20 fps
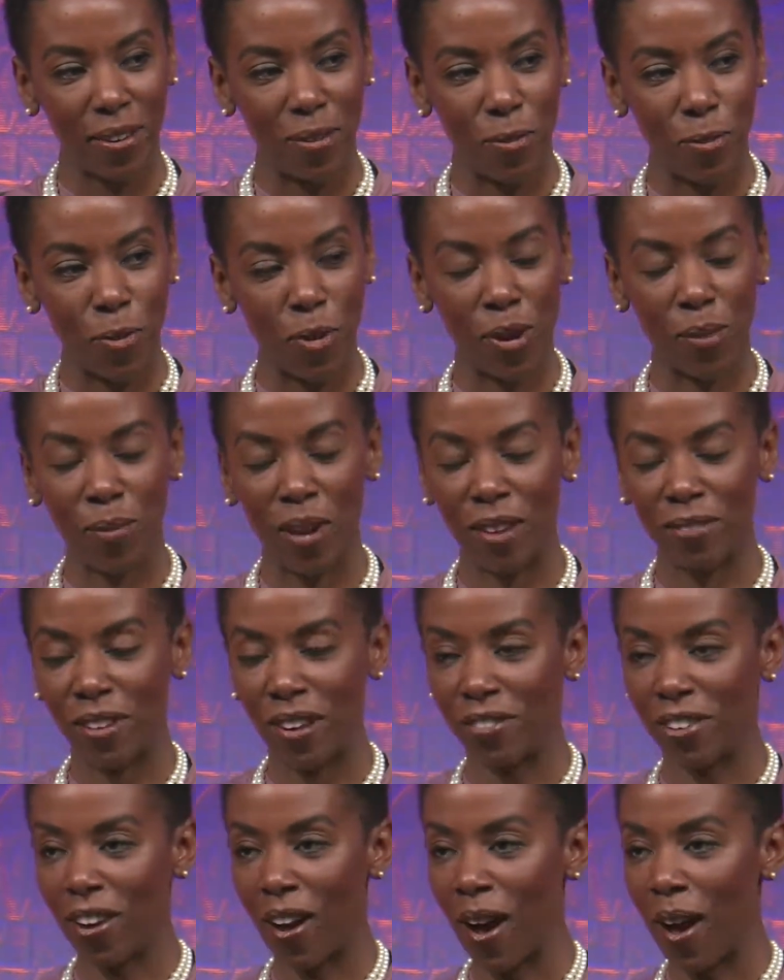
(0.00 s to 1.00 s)
One of my
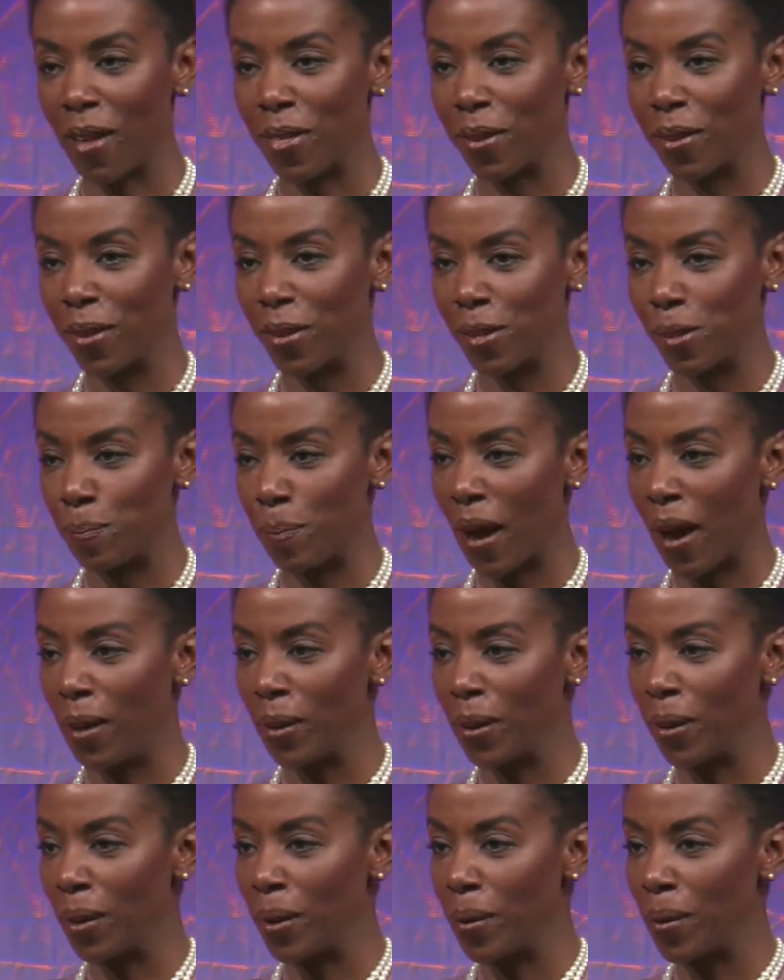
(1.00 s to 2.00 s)
favorite authors,
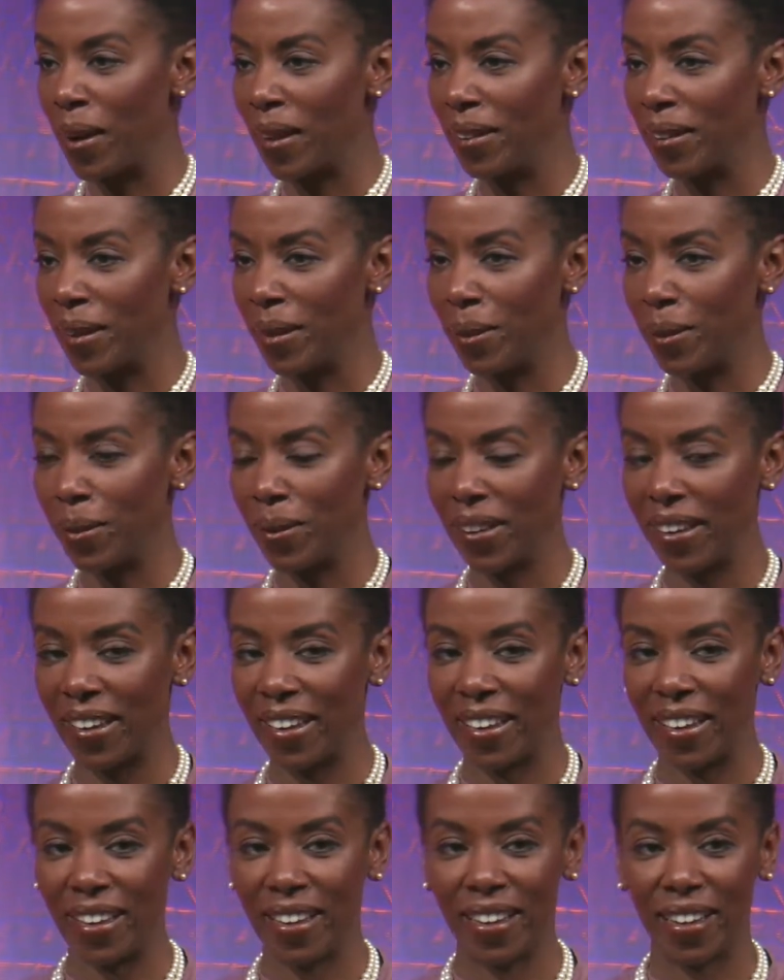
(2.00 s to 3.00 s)
Paulo Coelho,
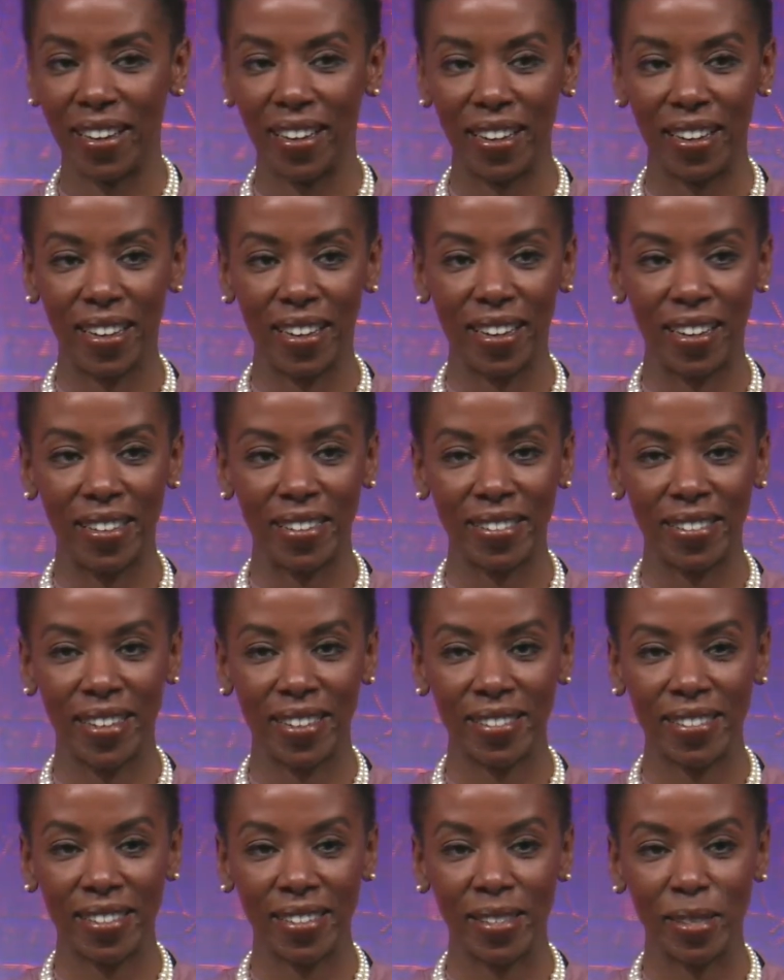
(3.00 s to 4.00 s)
he
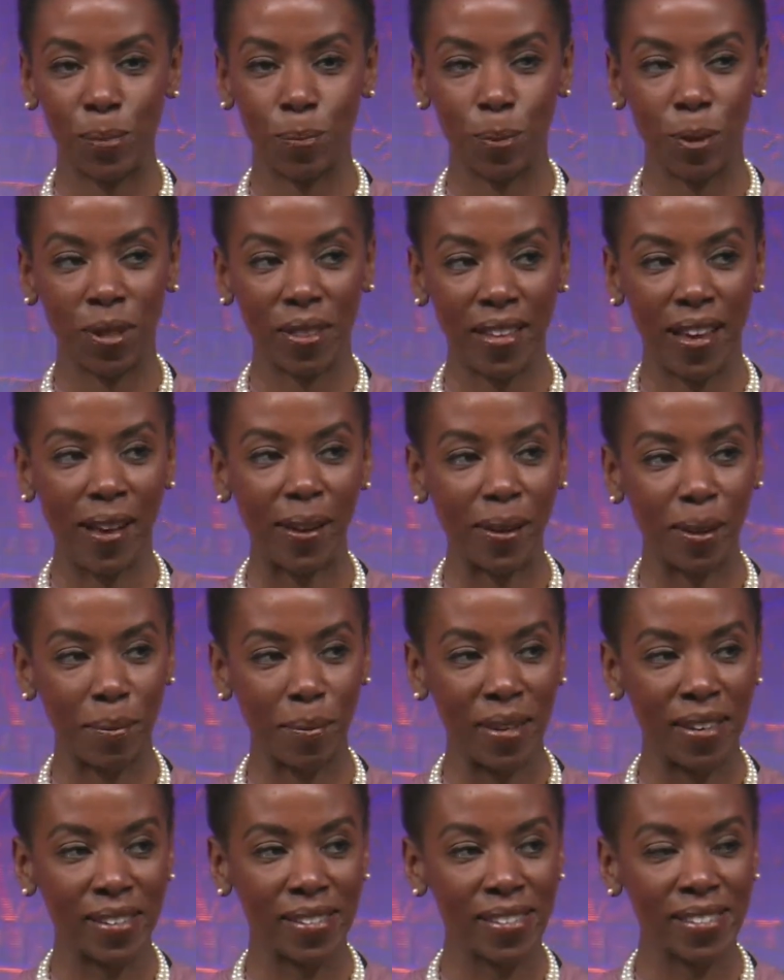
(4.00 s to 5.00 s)
says in his book, The
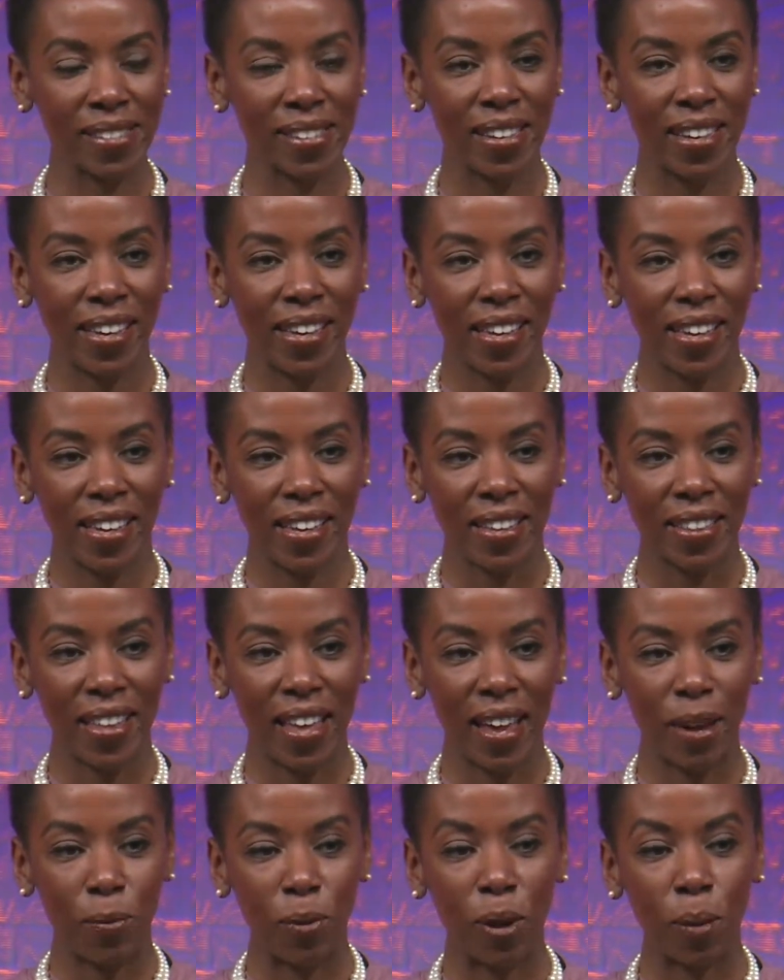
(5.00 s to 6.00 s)
Alchemist,
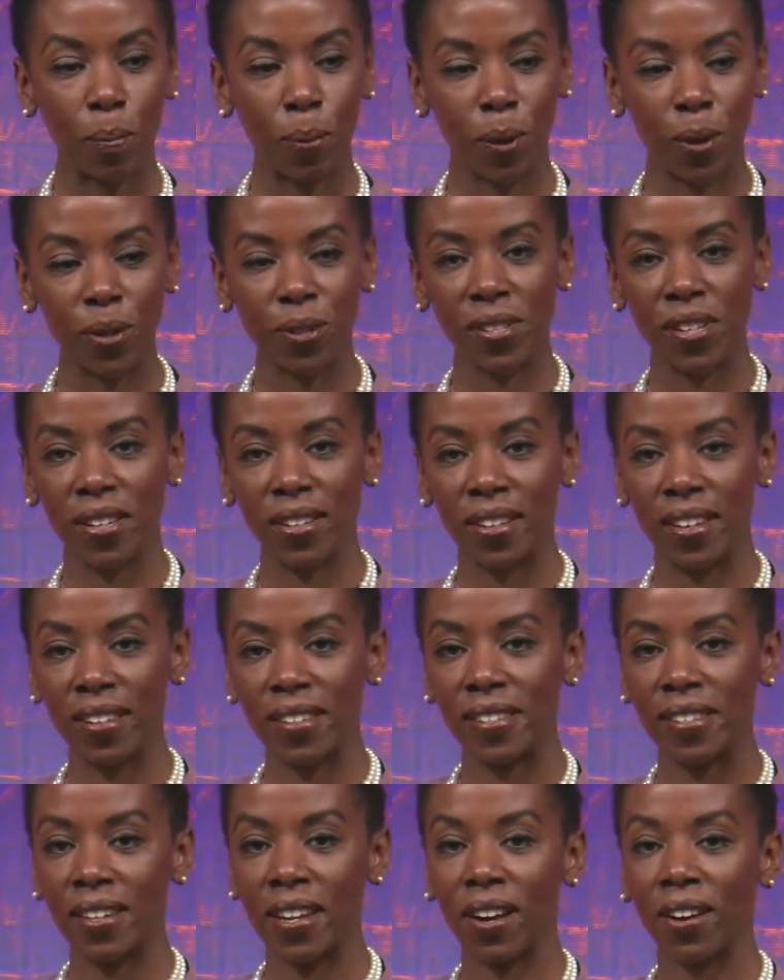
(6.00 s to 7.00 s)
that when a person
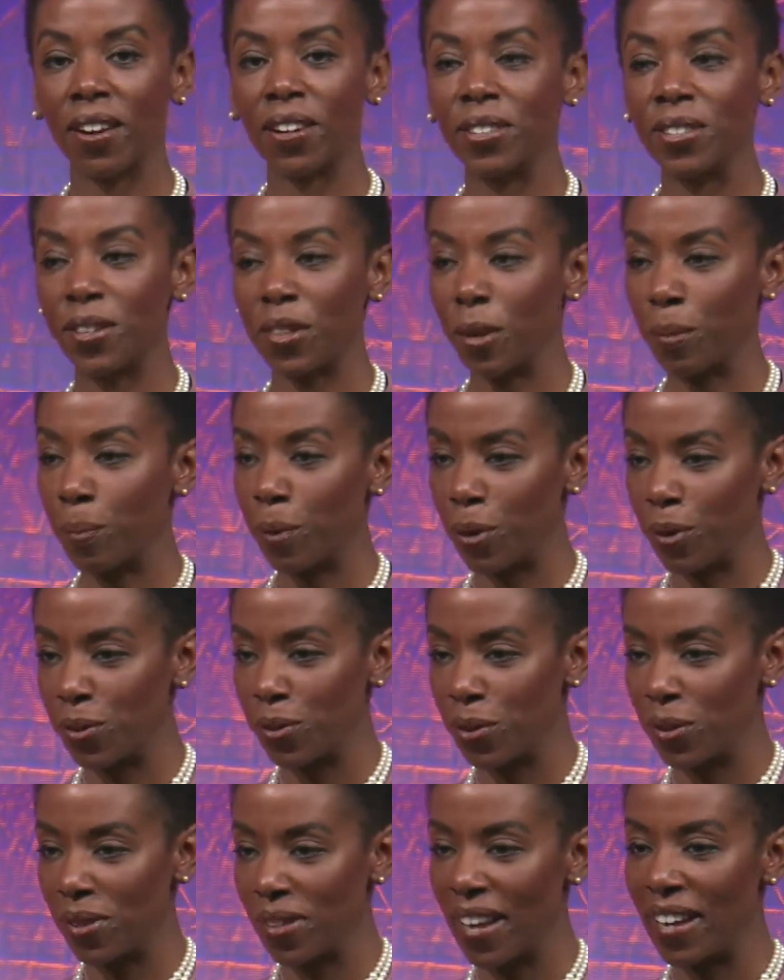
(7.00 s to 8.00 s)
gets nearer to their
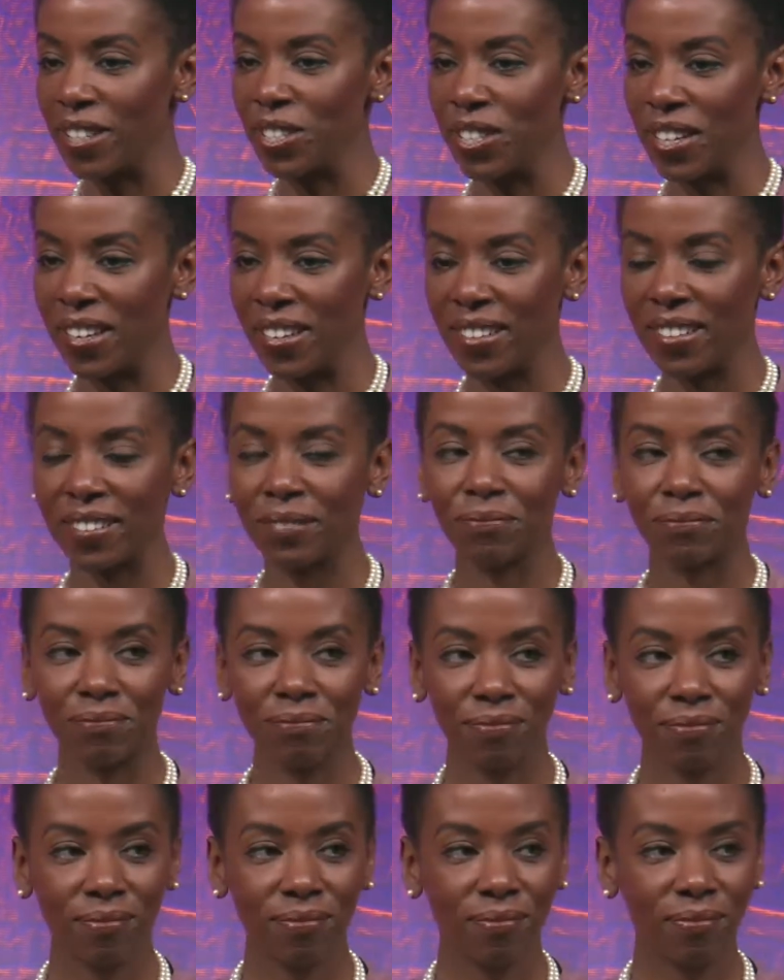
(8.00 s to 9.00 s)
personal legend,
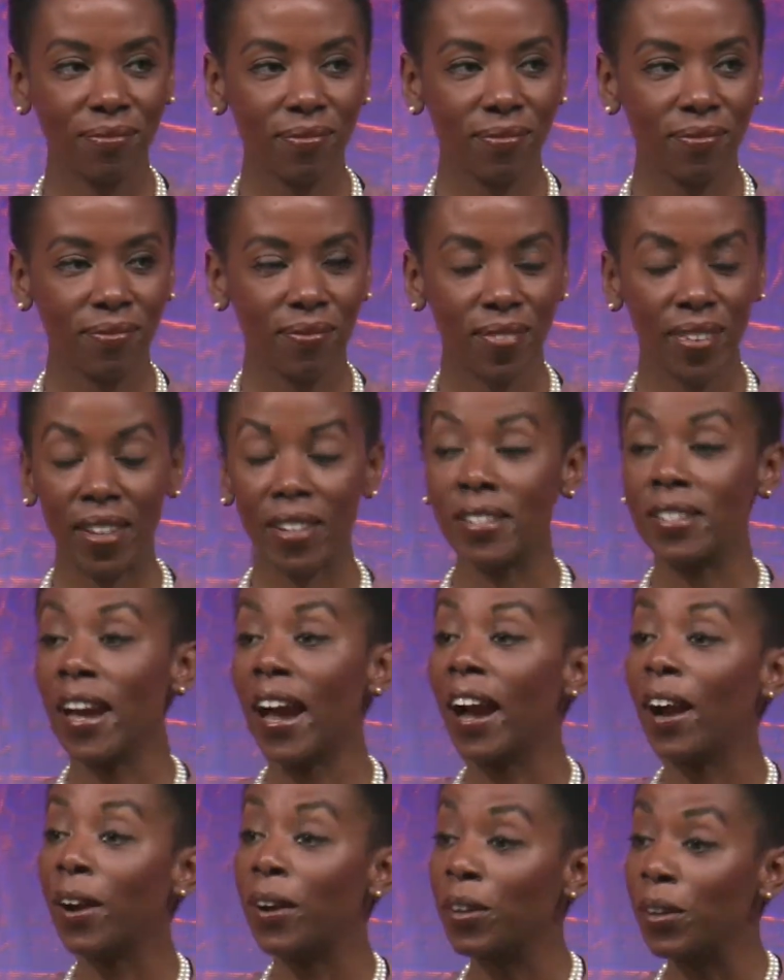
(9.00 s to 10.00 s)
the
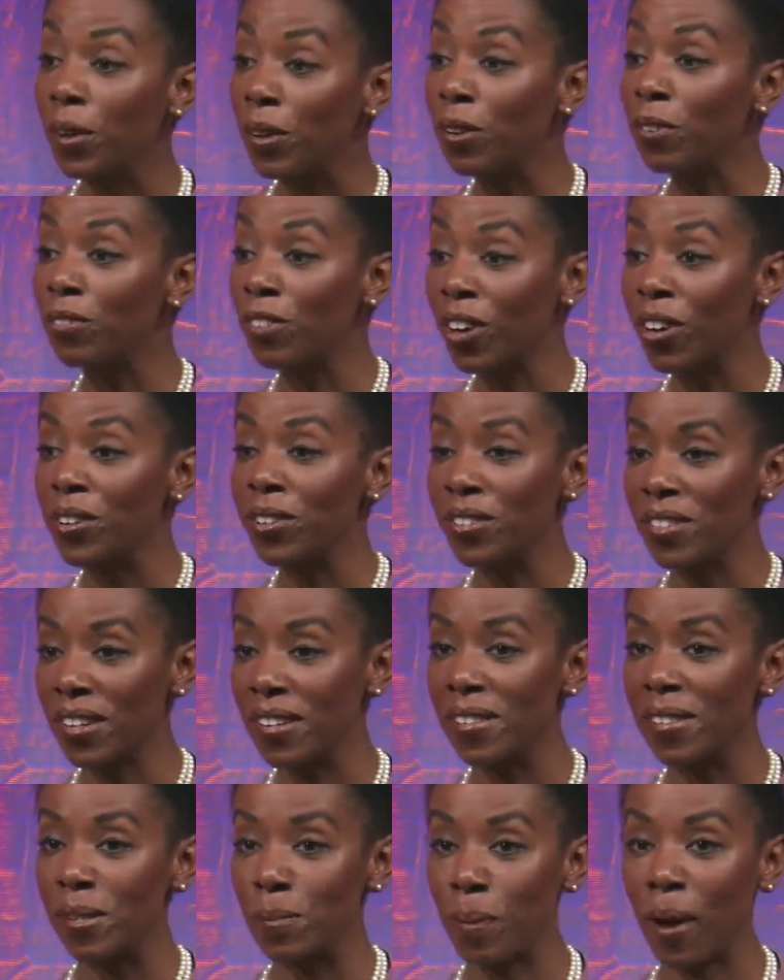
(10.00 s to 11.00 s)
entire universe
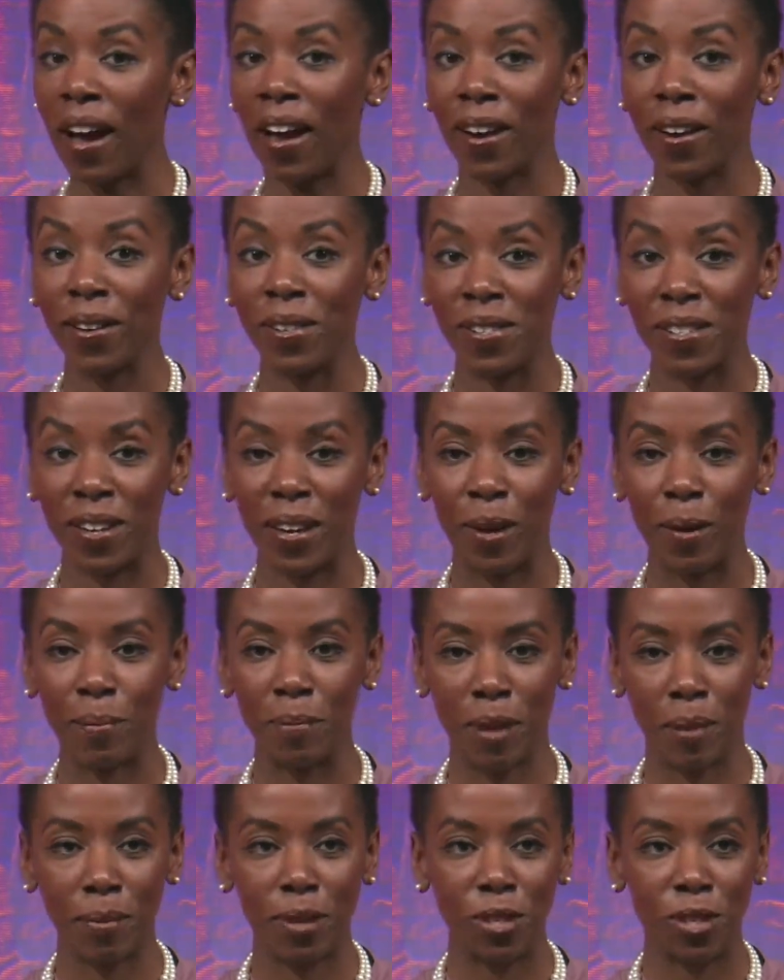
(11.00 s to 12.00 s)
conspires to help
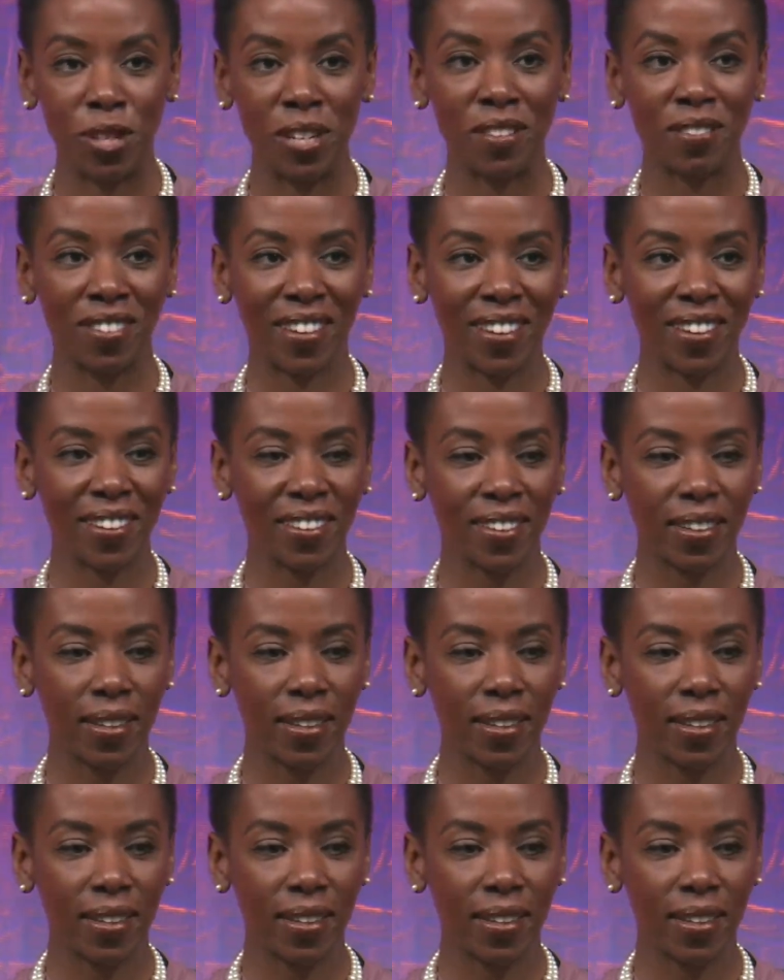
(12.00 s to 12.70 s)
them achieve it.